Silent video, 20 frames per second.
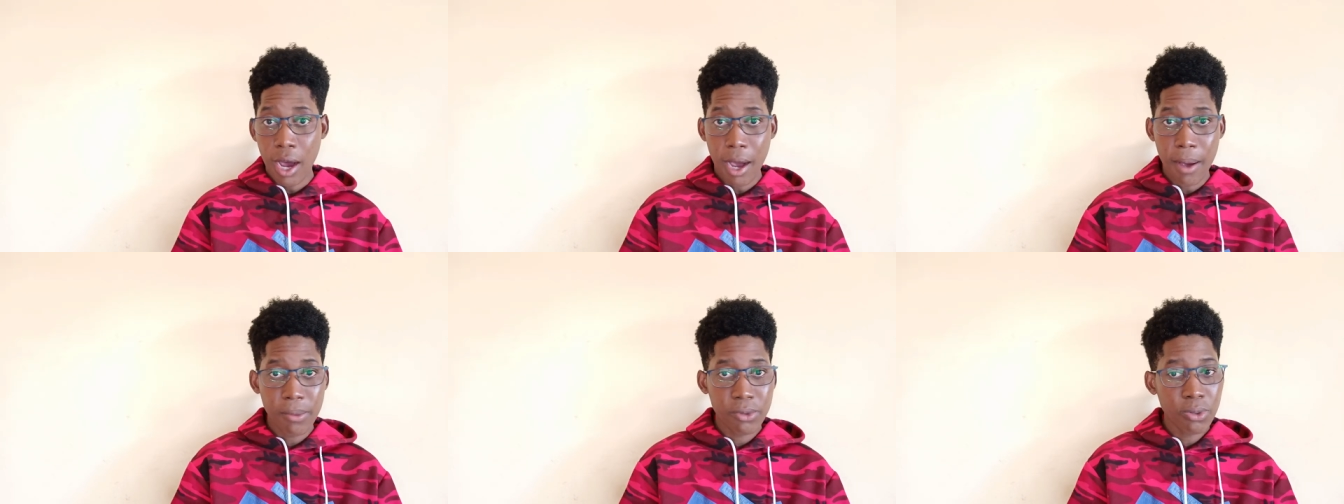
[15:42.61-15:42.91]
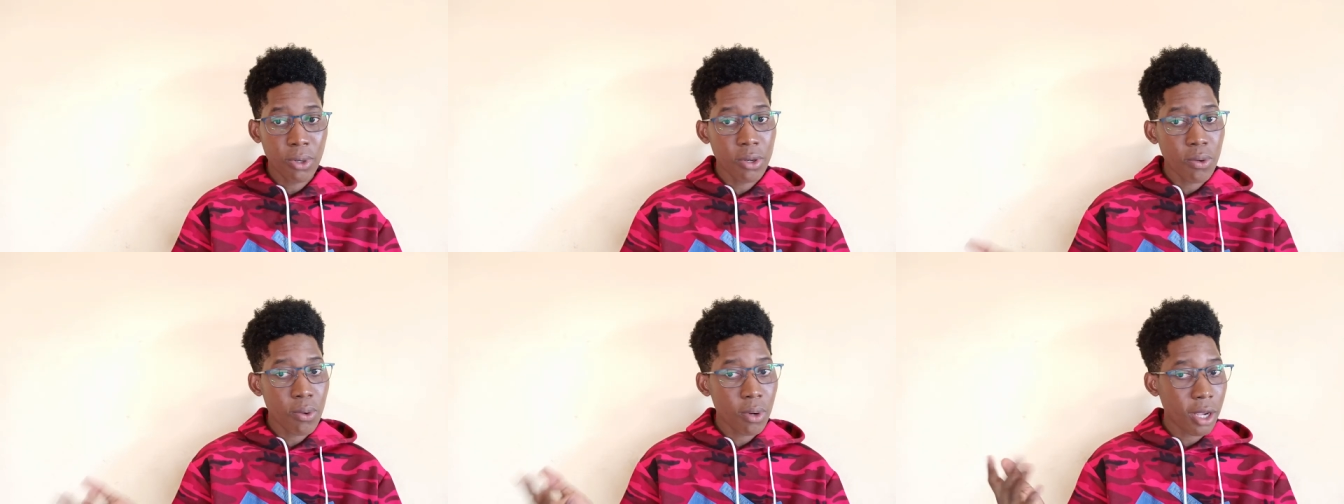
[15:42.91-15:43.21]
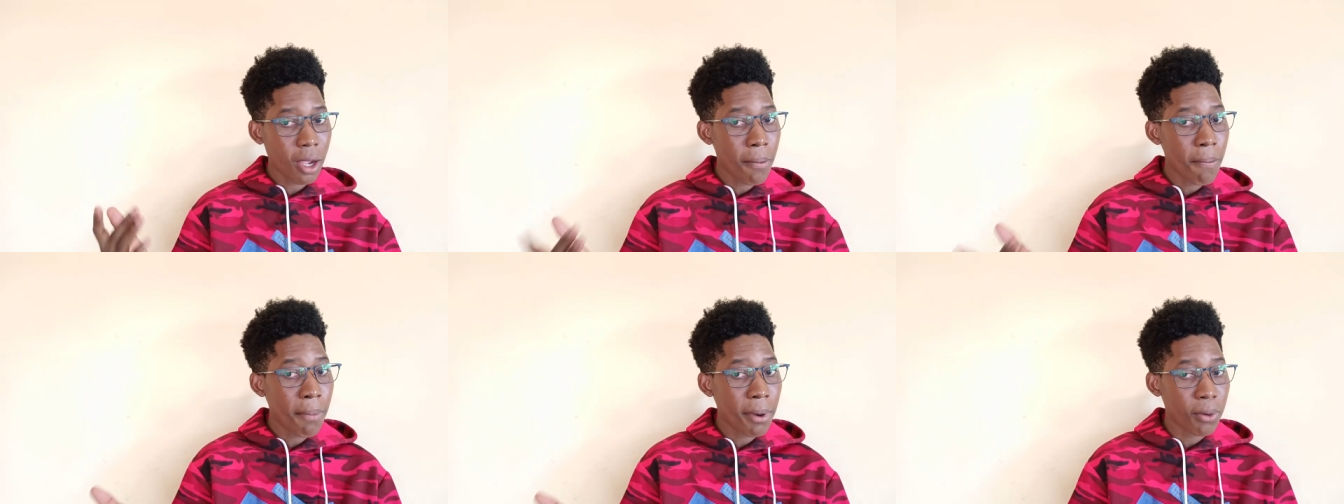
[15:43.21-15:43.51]
i'm sure no
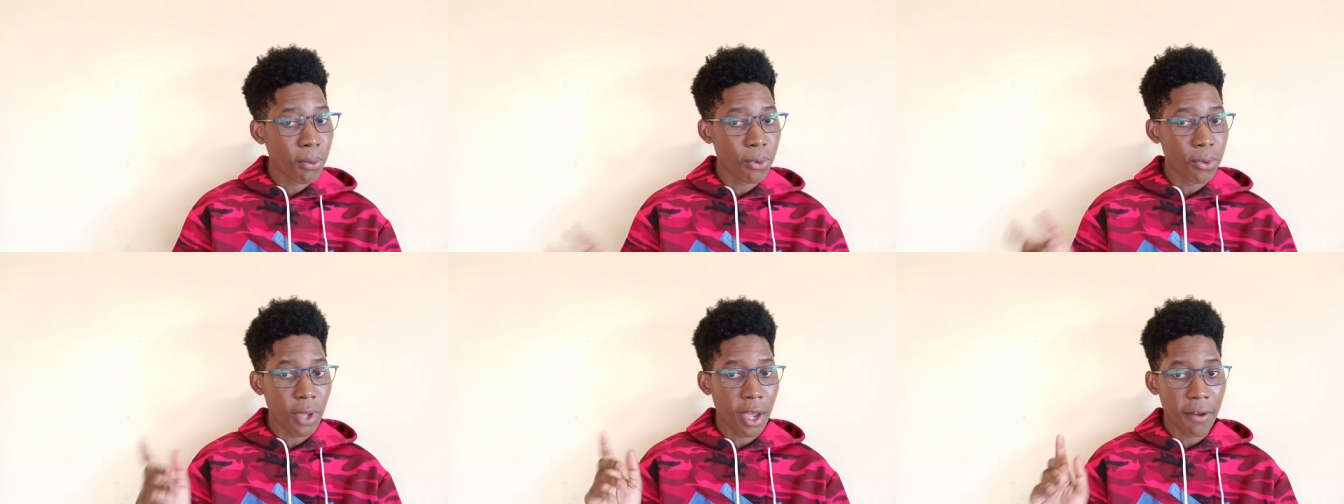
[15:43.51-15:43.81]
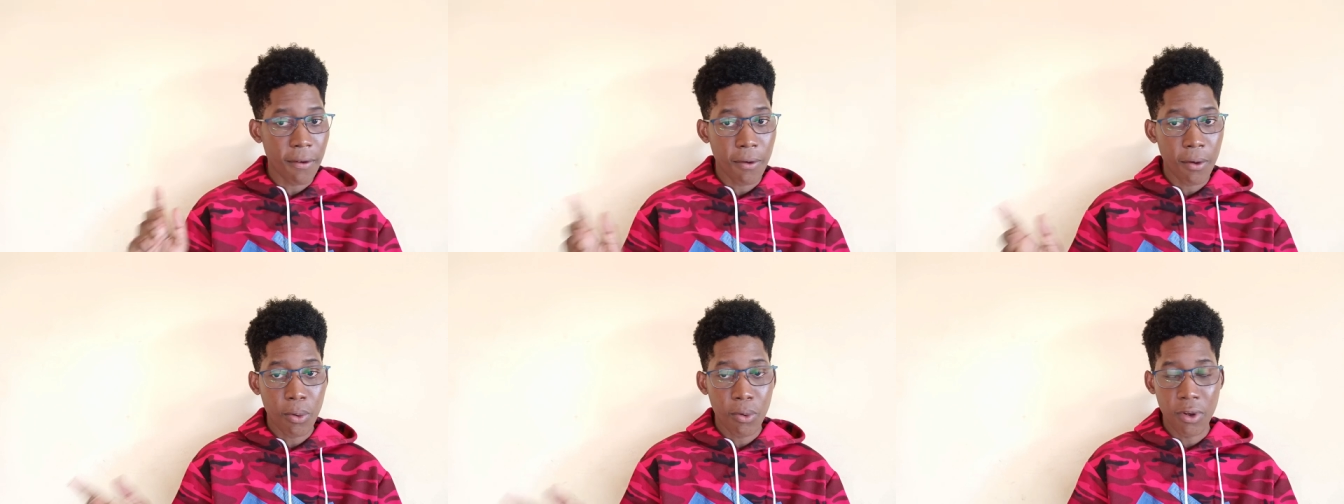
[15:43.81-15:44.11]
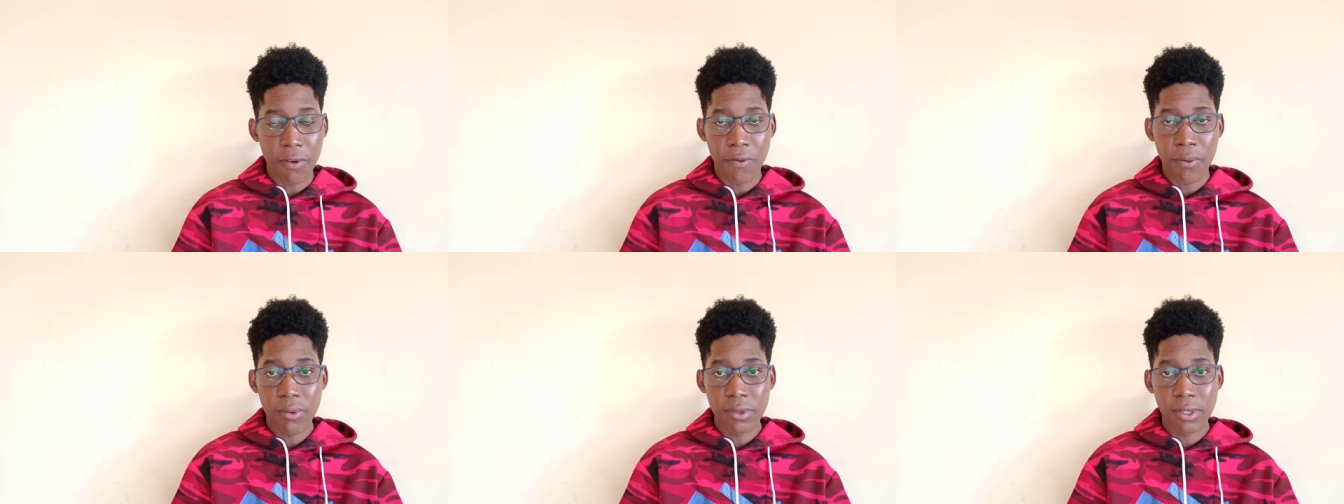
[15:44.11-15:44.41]
company would have
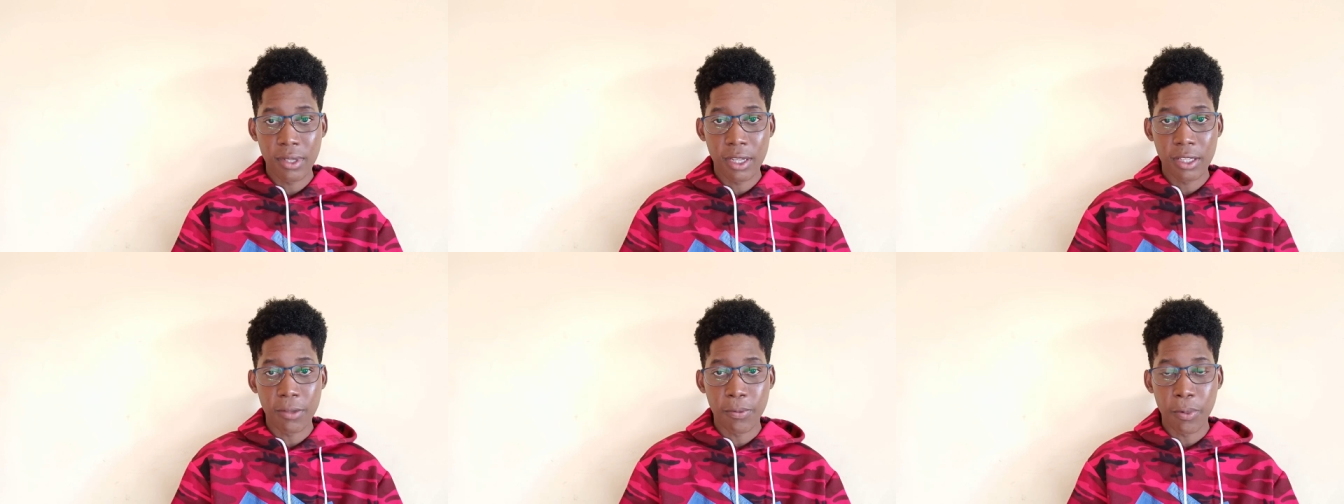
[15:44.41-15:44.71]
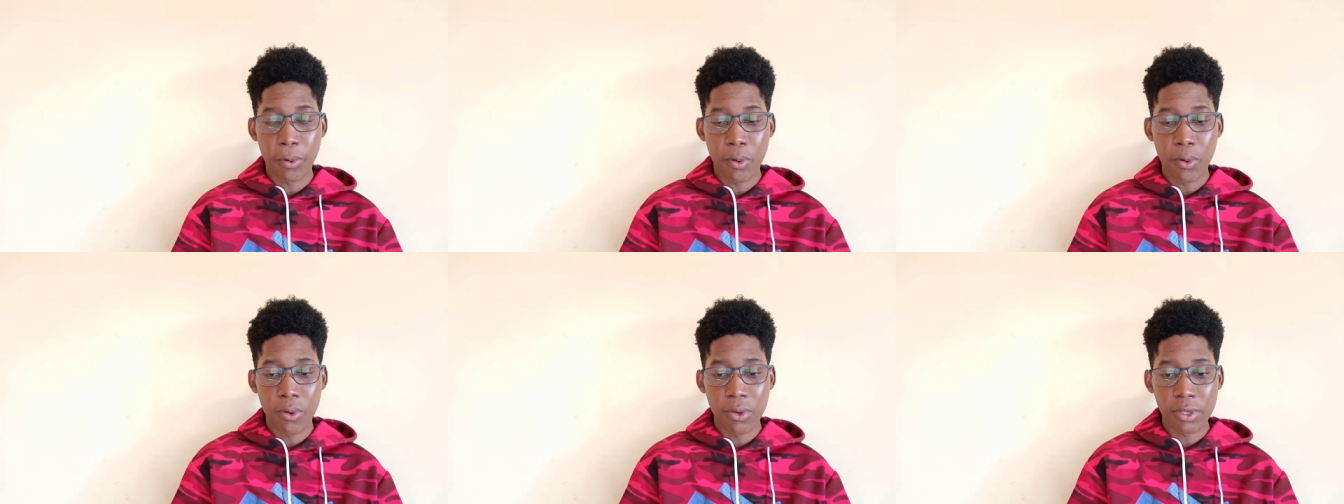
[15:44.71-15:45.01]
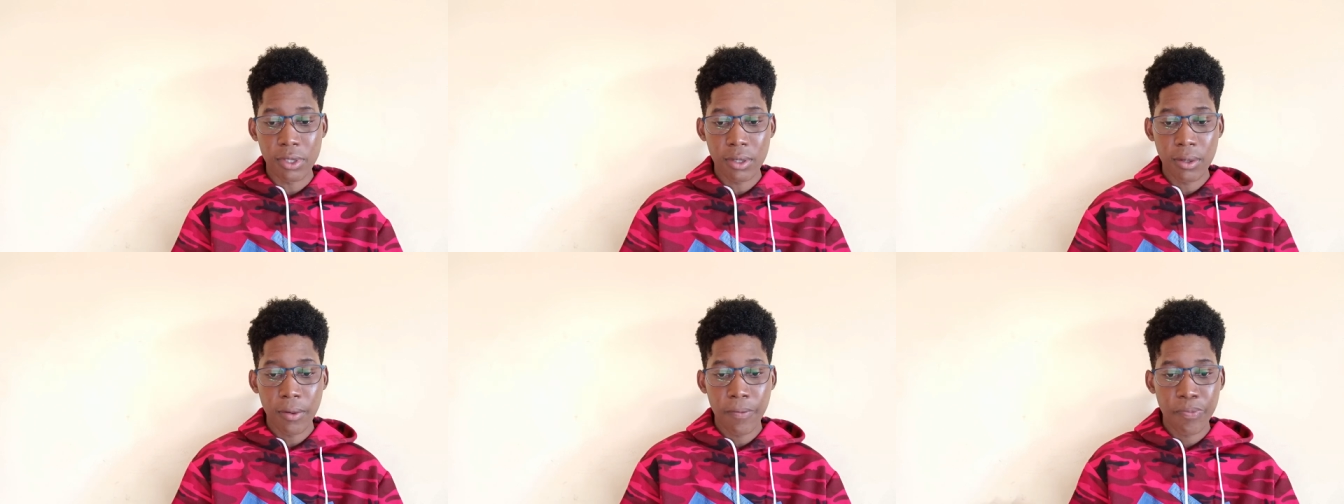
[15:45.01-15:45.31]
refused that
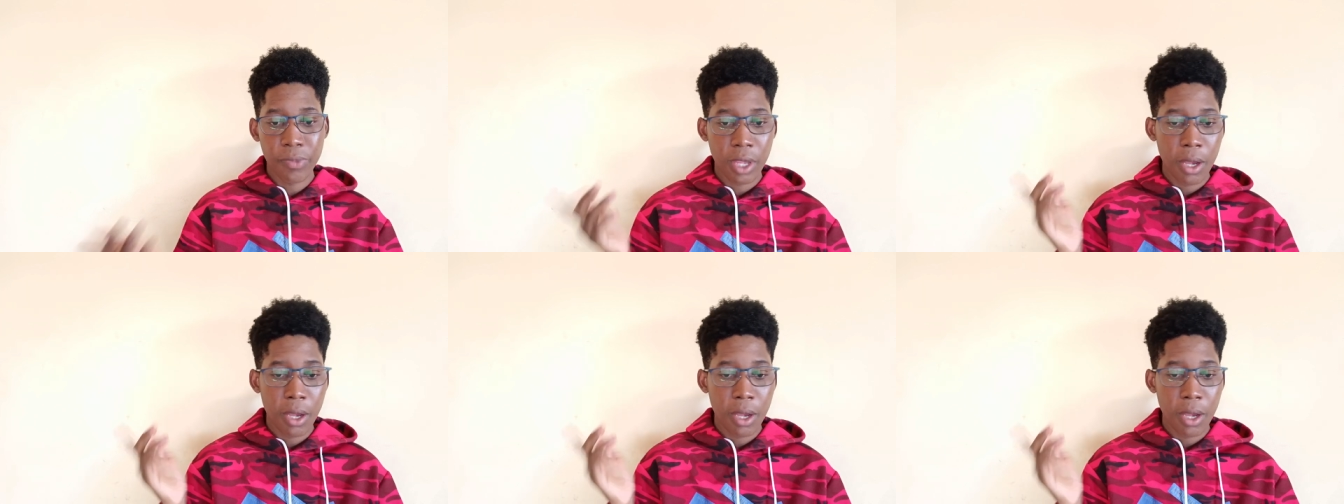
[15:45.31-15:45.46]
because